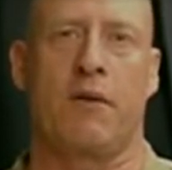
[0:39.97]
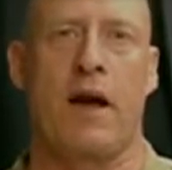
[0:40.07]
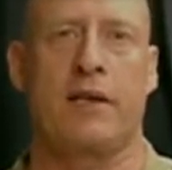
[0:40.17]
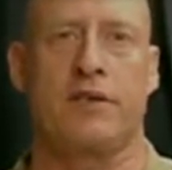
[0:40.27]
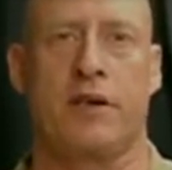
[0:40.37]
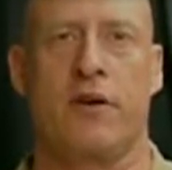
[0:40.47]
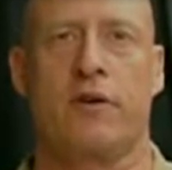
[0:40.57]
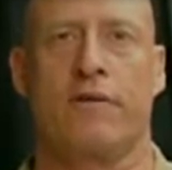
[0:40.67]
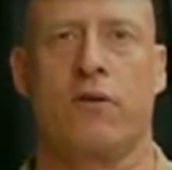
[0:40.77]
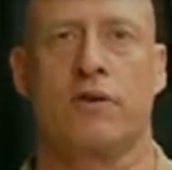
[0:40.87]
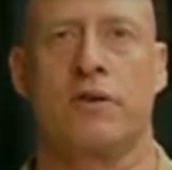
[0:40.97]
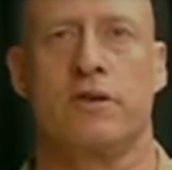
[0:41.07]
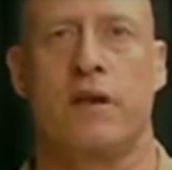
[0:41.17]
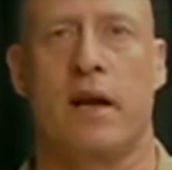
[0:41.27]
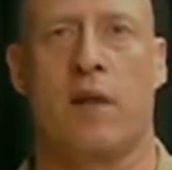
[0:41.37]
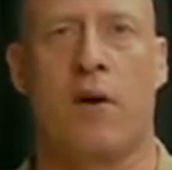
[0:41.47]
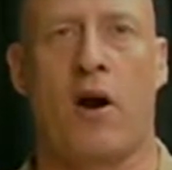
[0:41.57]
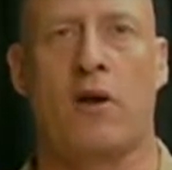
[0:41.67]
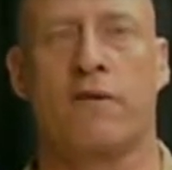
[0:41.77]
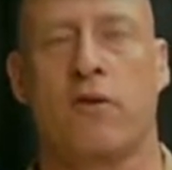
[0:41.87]
the Iraqi security forces and our
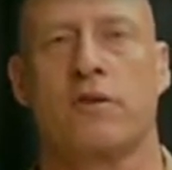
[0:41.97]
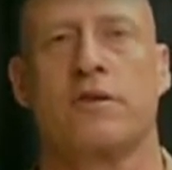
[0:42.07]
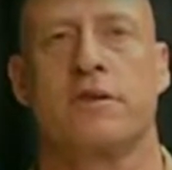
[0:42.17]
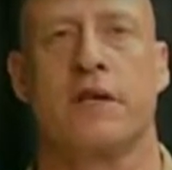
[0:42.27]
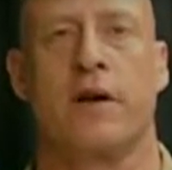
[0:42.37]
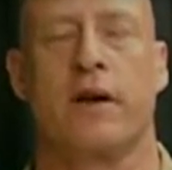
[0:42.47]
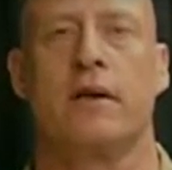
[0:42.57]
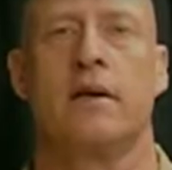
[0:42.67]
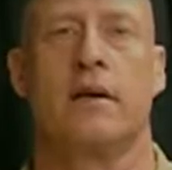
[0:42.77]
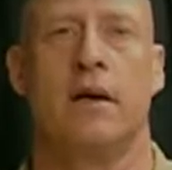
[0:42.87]
partner forces in Syria.